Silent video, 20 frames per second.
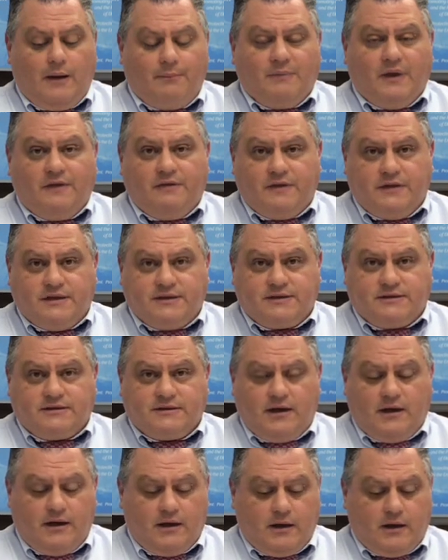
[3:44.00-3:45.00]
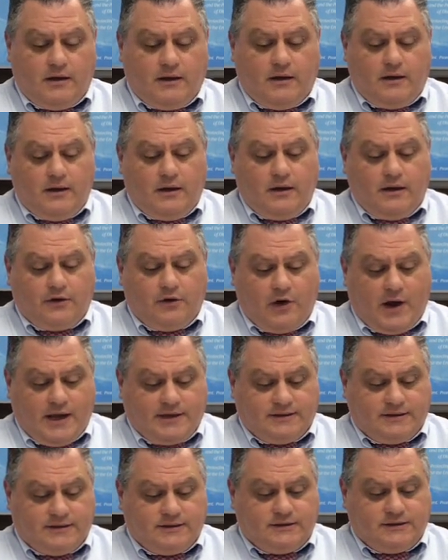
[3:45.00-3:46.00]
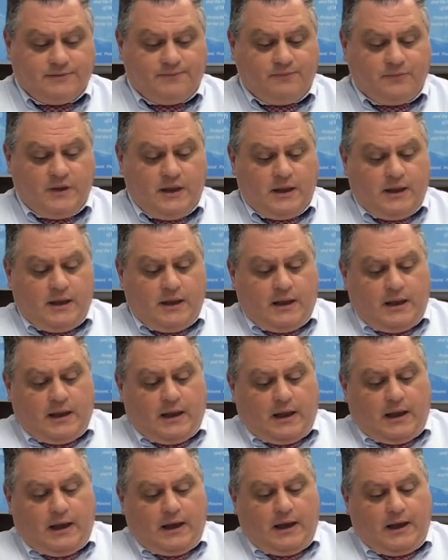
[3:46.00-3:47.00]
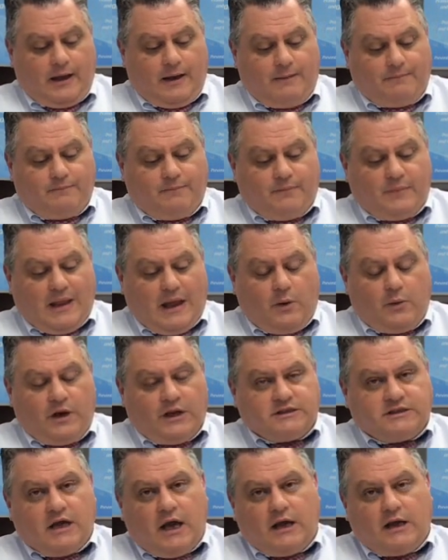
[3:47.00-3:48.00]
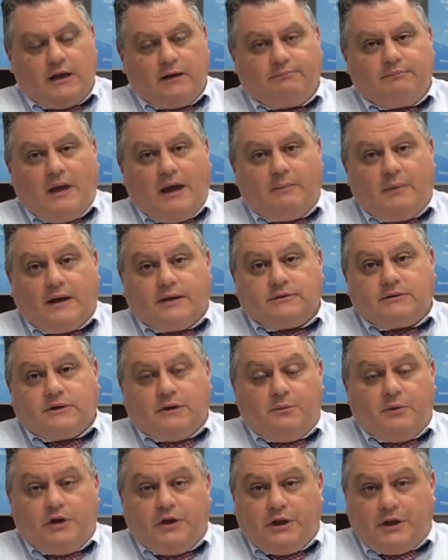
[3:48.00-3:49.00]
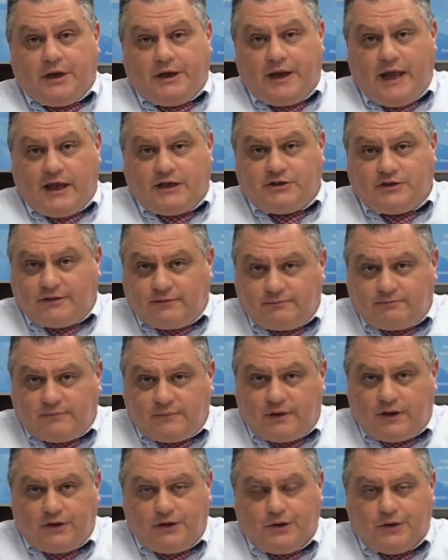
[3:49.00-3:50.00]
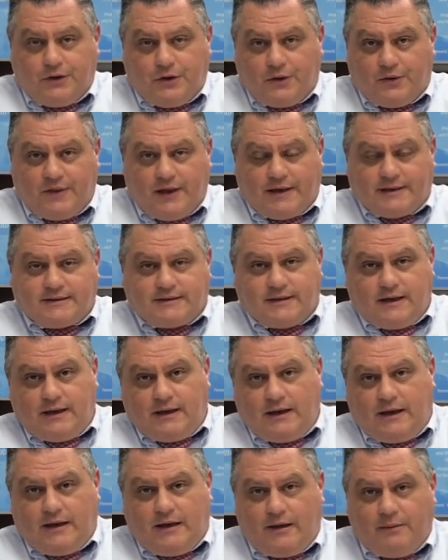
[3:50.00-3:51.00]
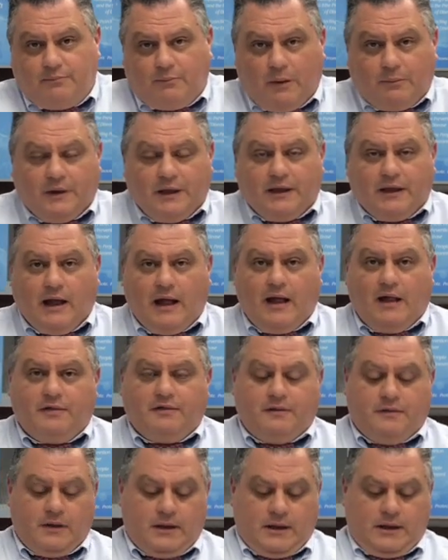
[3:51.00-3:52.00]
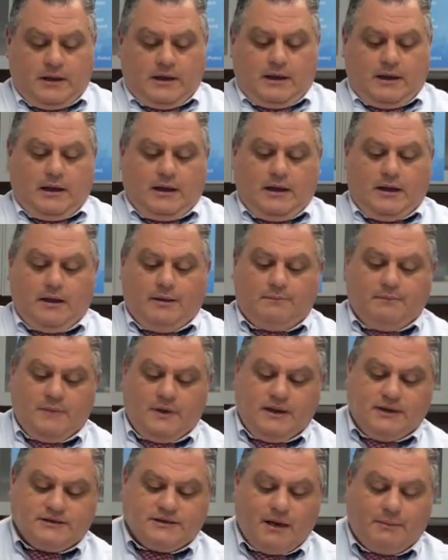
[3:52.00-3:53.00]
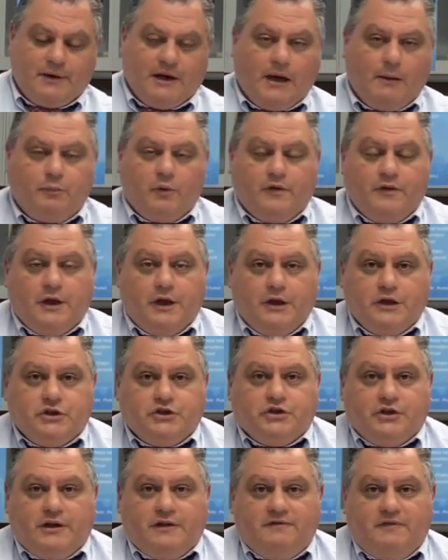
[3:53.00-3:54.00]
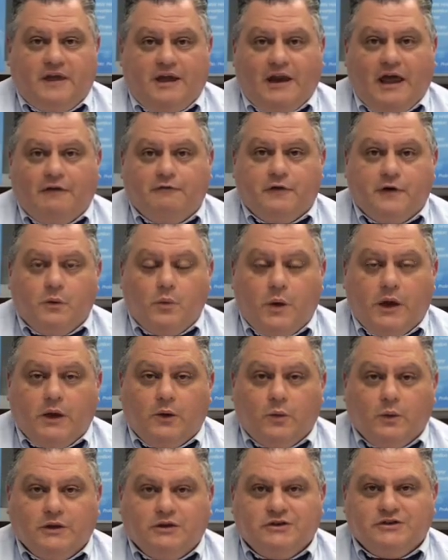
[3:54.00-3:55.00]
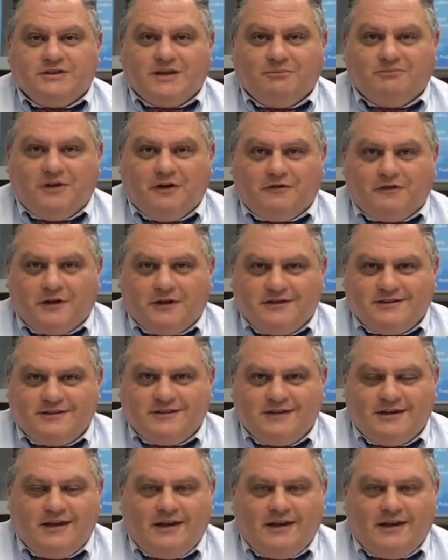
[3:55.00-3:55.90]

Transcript: in this crisis. I want to talk about community connection. You know that public health is coming up with the initiative that every week we'll do something different